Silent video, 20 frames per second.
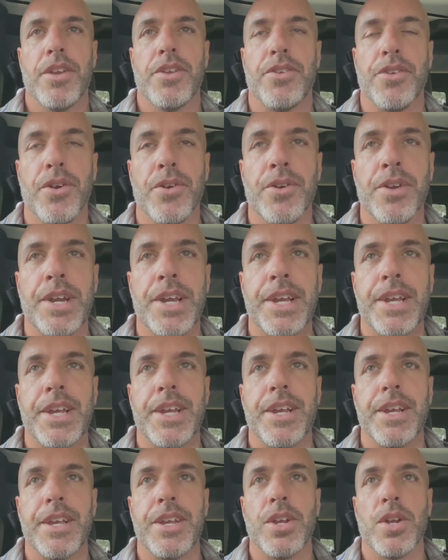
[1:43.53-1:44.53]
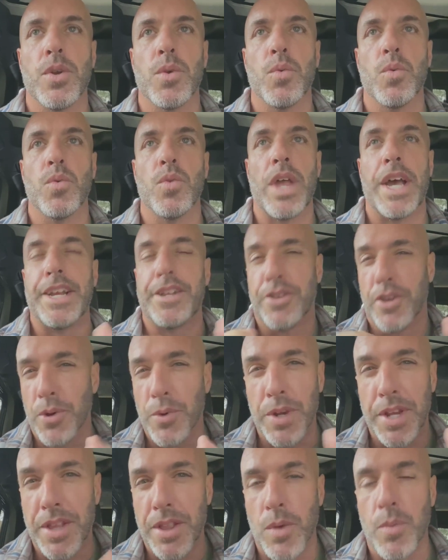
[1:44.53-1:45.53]
during your like
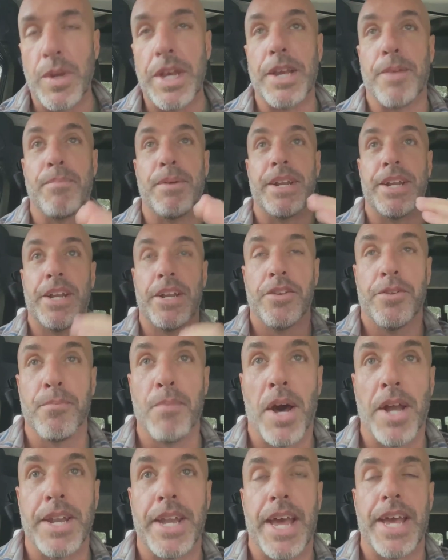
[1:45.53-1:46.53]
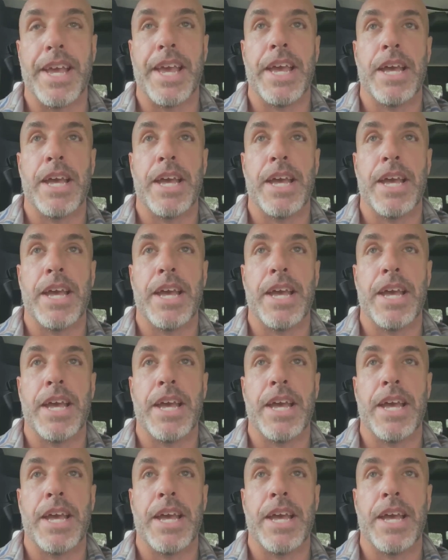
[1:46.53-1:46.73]
during the week, but it is Monday.